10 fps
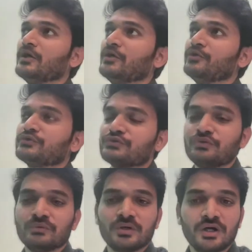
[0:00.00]
No,
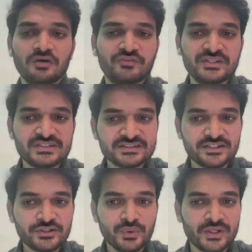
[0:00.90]
so we just
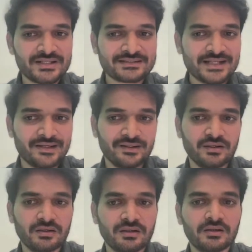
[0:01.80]
need to
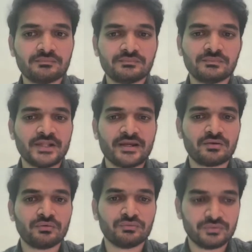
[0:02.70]
understand,
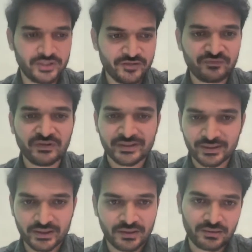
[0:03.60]
like, if the
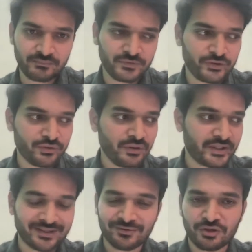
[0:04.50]

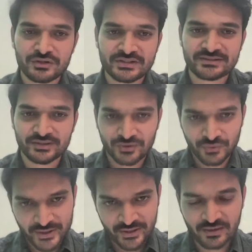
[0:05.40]
technology is
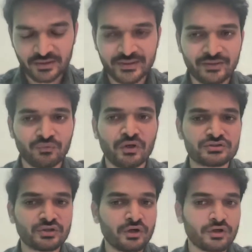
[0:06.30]
included, then
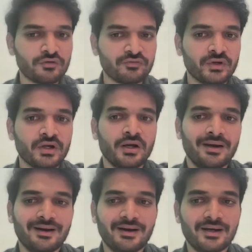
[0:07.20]
what sort of
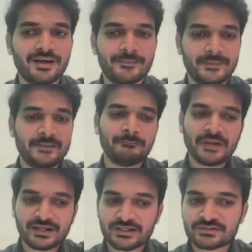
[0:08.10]

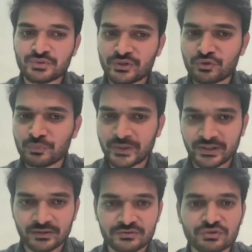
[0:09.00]
impact it's going to
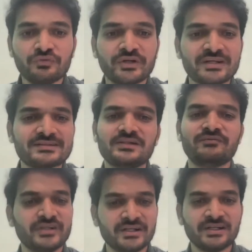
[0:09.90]
bring. So, for example,
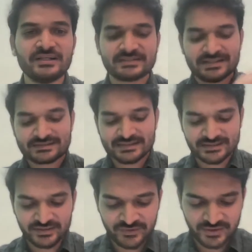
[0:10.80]
let's discuss
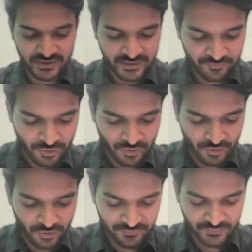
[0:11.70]
it in the
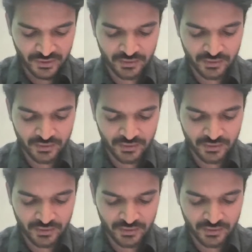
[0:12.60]
format of